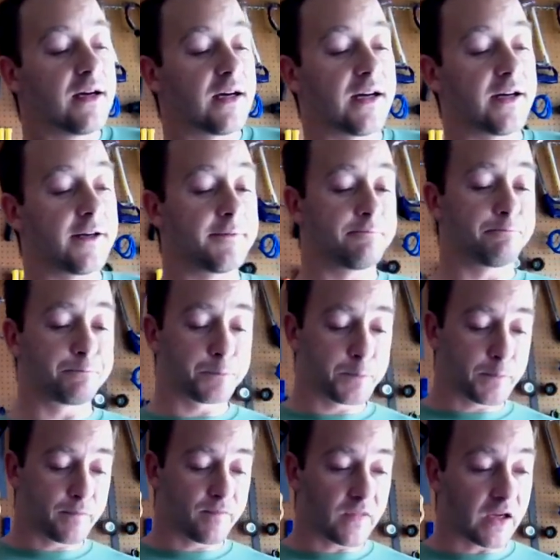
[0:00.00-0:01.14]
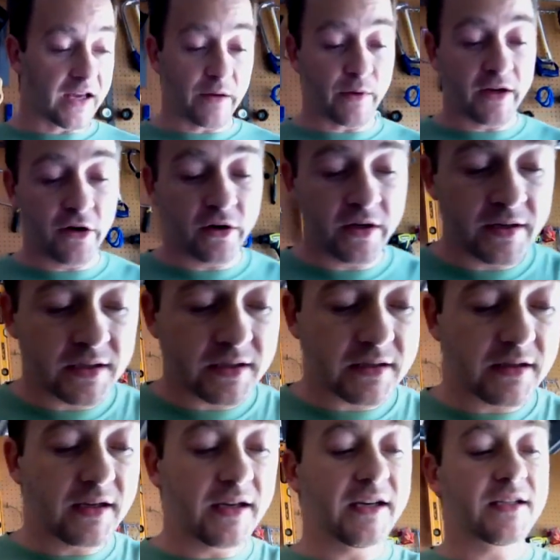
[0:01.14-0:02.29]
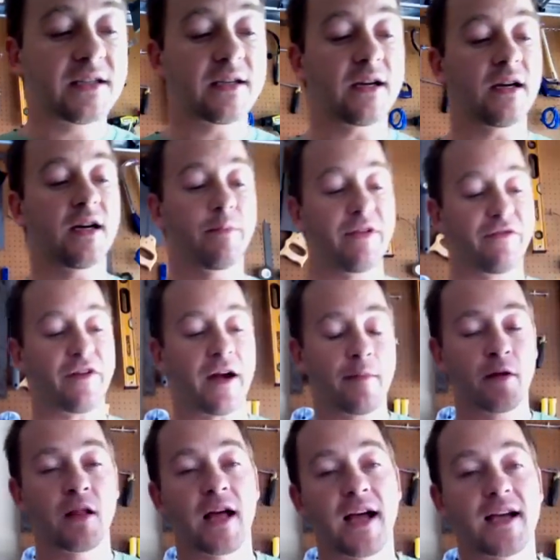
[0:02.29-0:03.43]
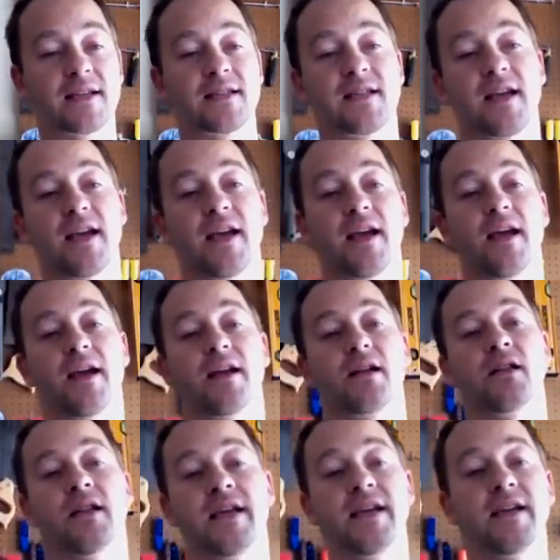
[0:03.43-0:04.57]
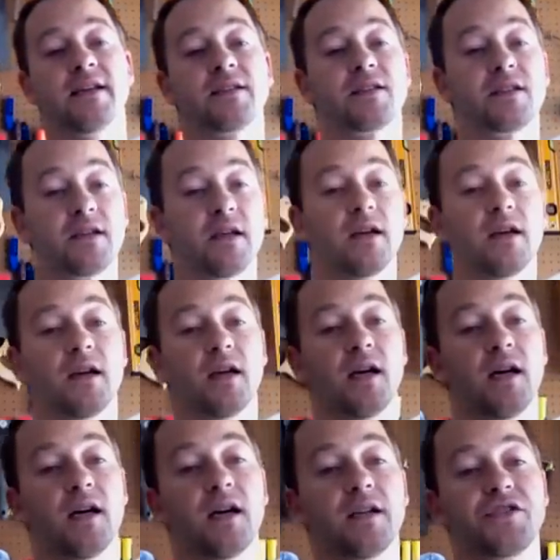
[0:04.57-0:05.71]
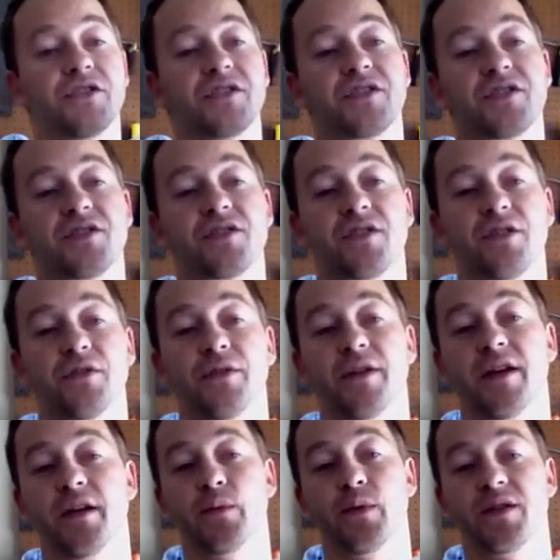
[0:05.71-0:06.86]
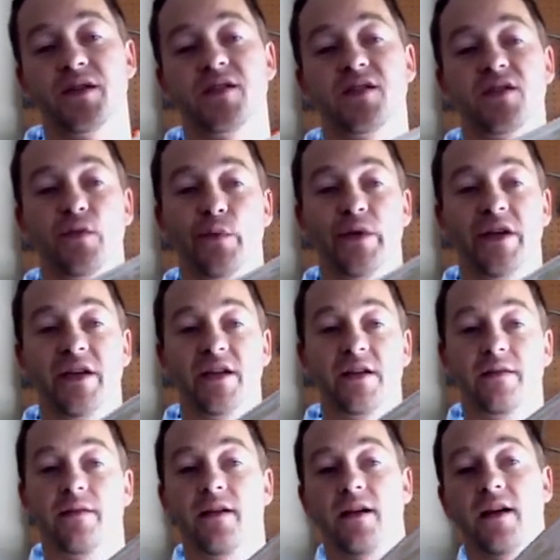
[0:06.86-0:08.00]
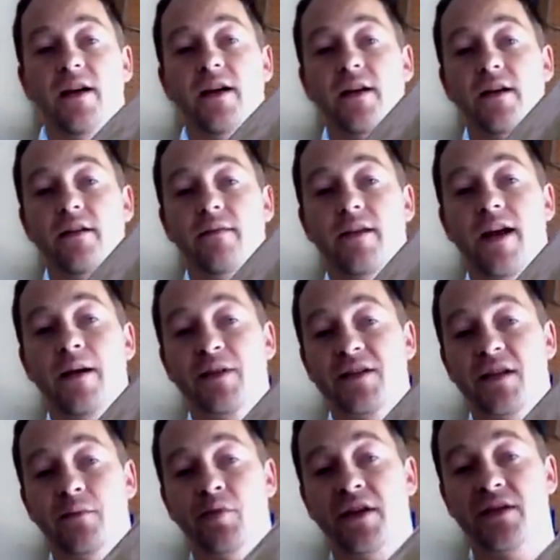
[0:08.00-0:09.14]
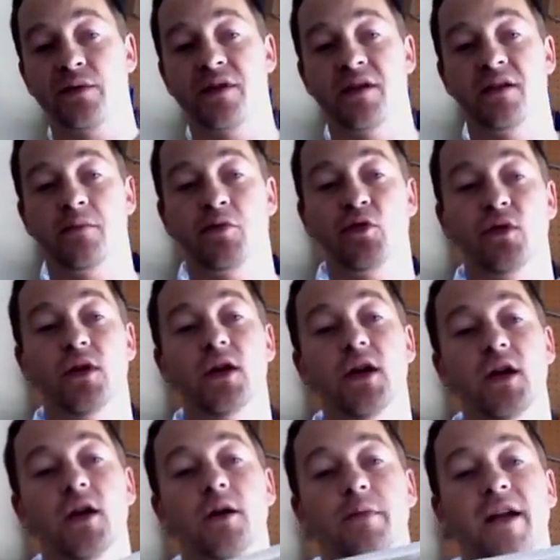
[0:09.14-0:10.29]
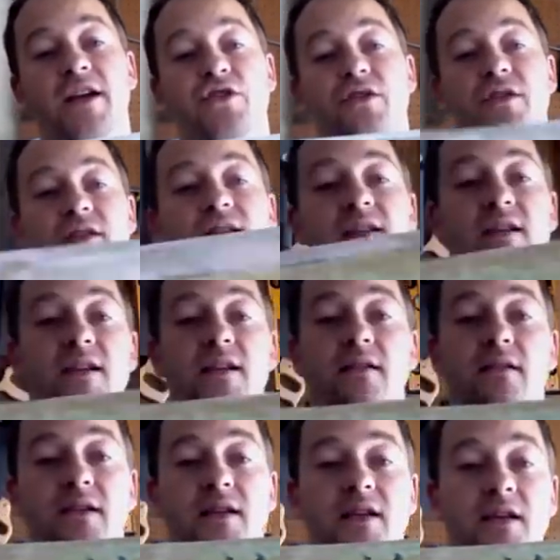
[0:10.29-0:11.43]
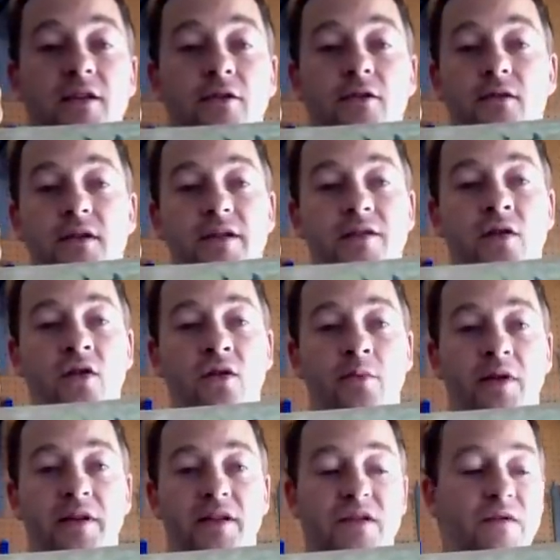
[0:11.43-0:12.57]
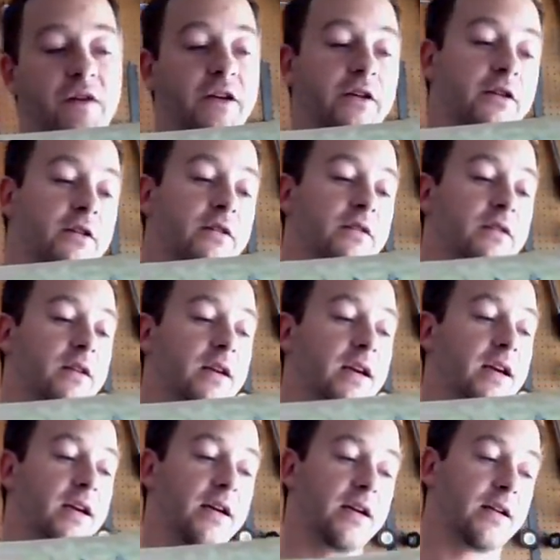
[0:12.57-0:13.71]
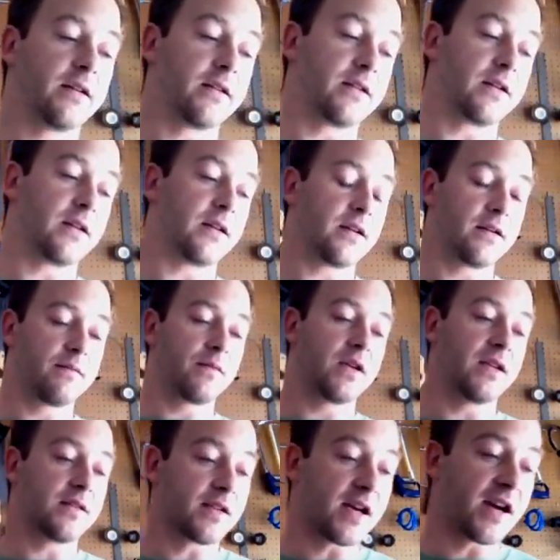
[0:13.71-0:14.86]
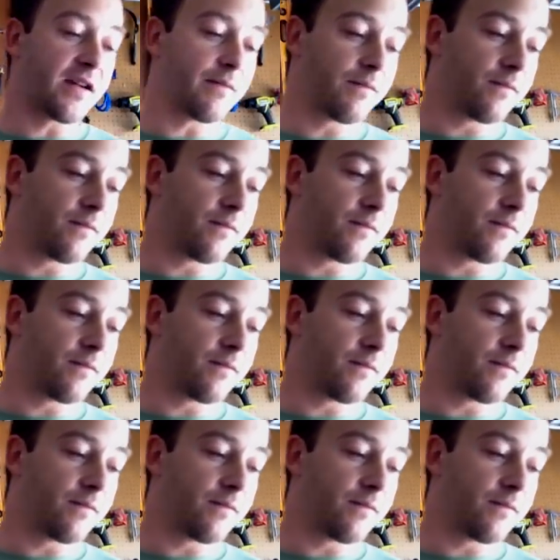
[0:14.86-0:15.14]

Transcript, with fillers: Um, anyway, here it is. It's uh, been fiberglassed and glazed uh, just so that it wasn't so weak. And now my son plays with it in the pool. But as you can see, the keel is horribly disfigured and uh, it's not